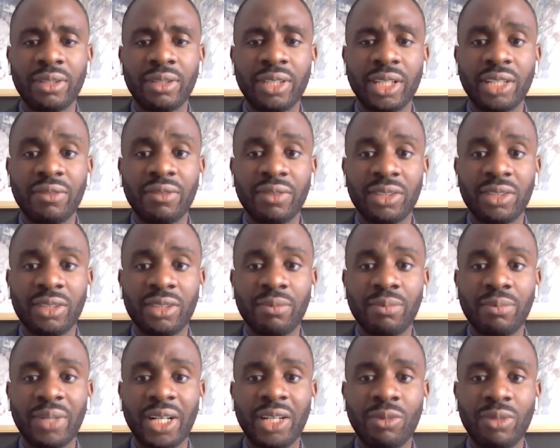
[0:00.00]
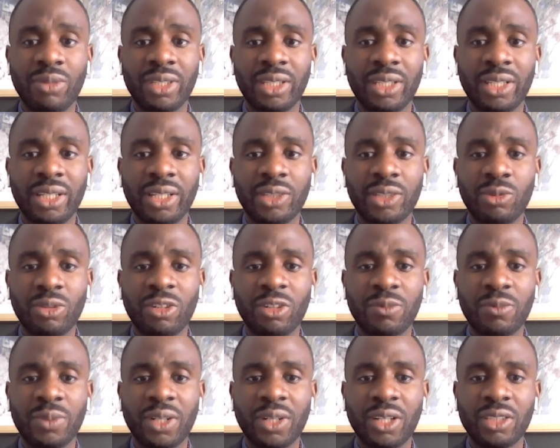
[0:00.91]
delivered a bi-weekly
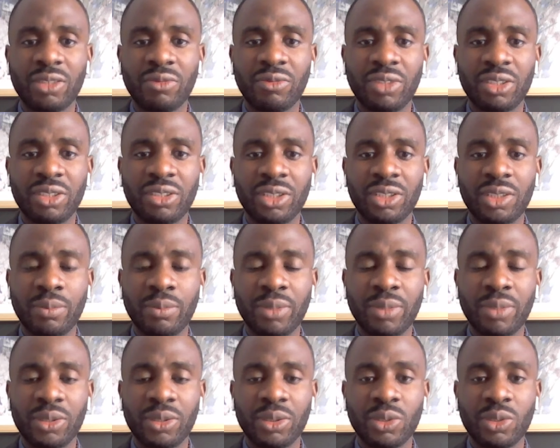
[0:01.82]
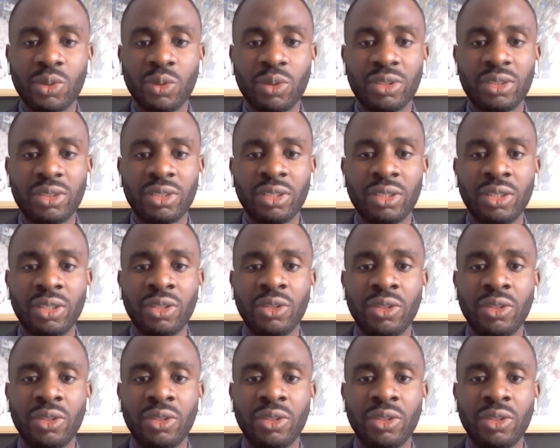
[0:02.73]
12-part research methods course